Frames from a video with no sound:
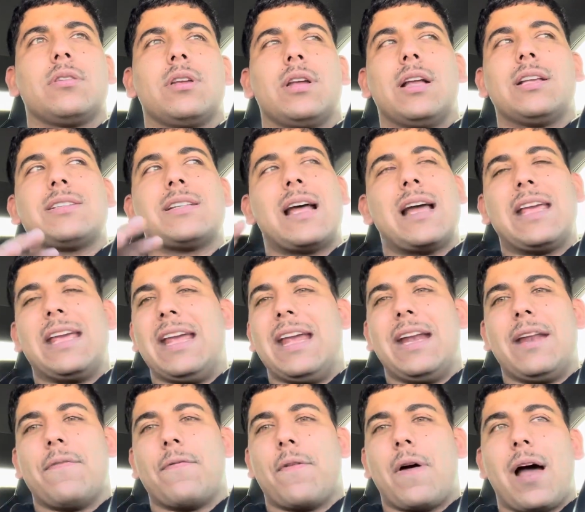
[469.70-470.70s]
It's not
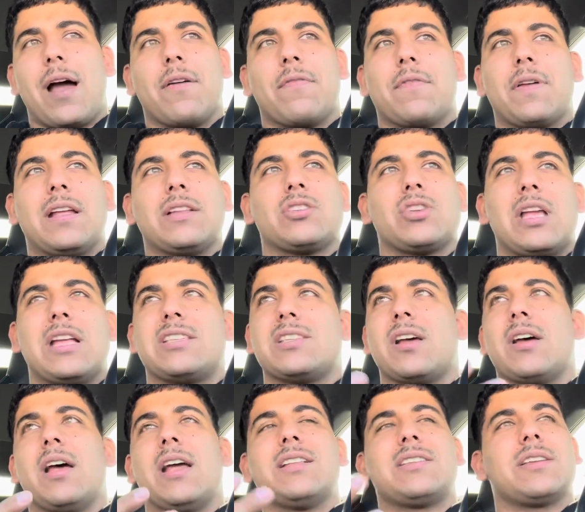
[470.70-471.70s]
E85. It's
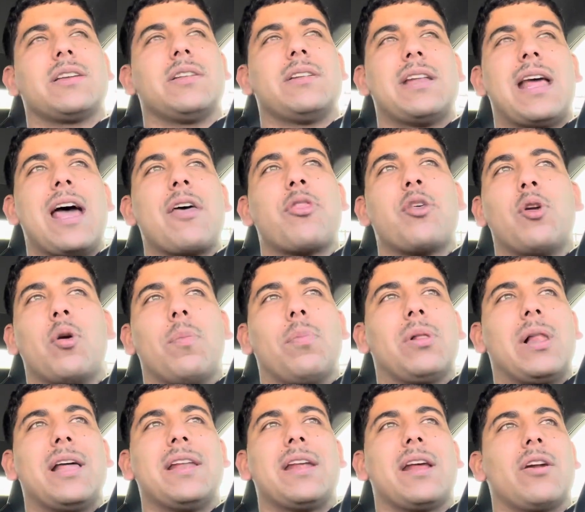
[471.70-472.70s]
an ethanol
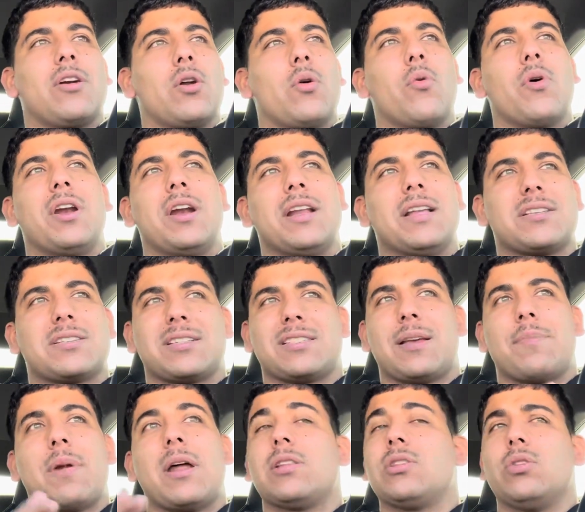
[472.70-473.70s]
blend. I don't know what it is because I'm
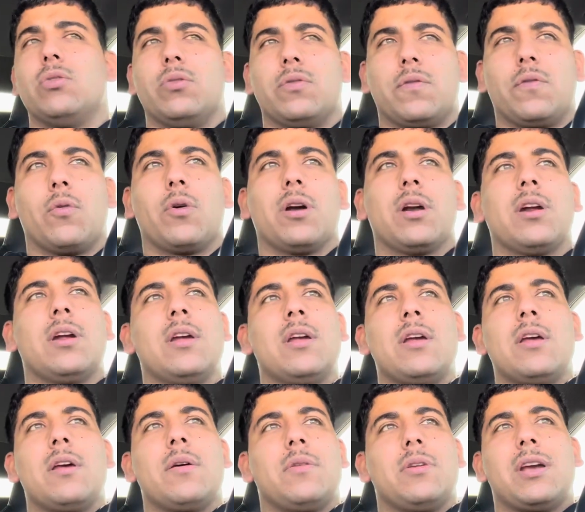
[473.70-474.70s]
not tuned for it.
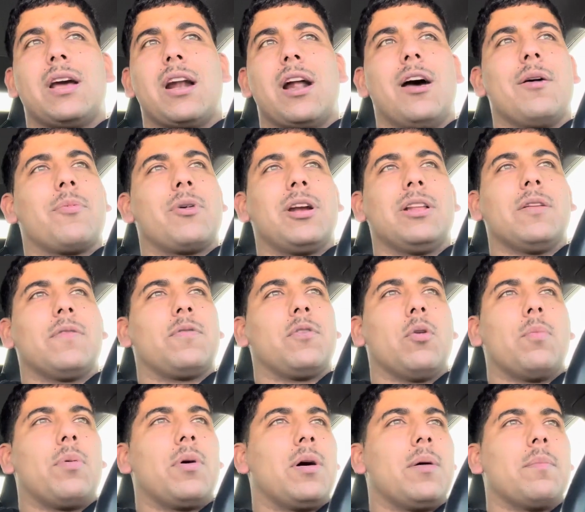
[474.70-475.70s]
You got to upgrade the fuel
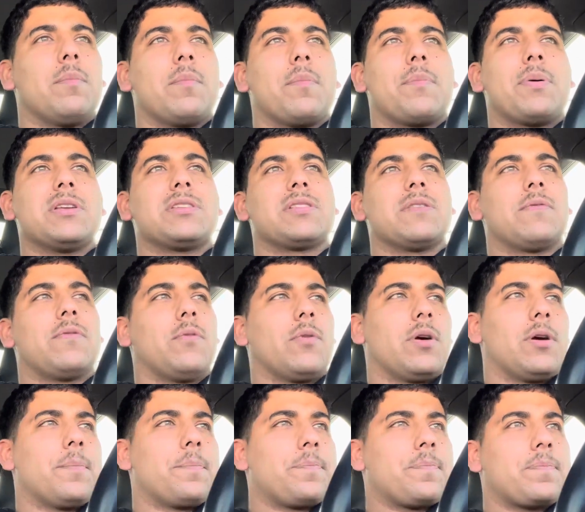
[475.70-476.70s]
pump piston for it.